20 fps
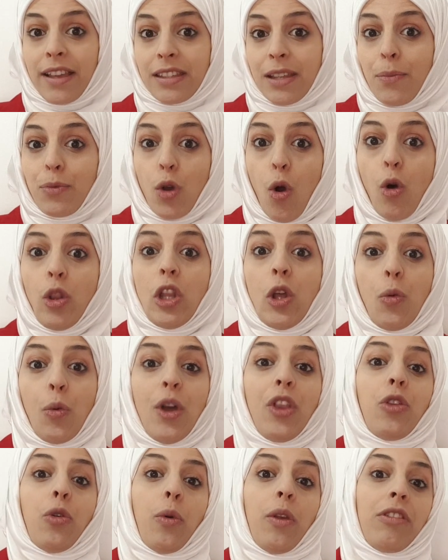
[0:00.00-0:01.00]
accept only
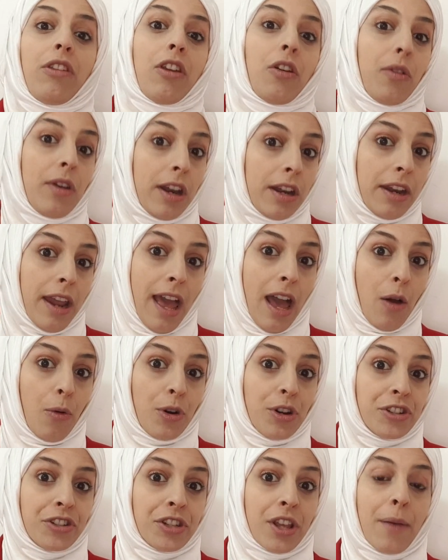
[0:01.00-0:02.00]
120 credit
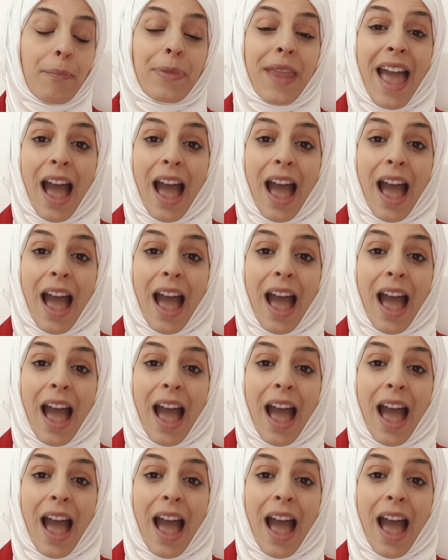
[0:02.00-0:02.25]
hours.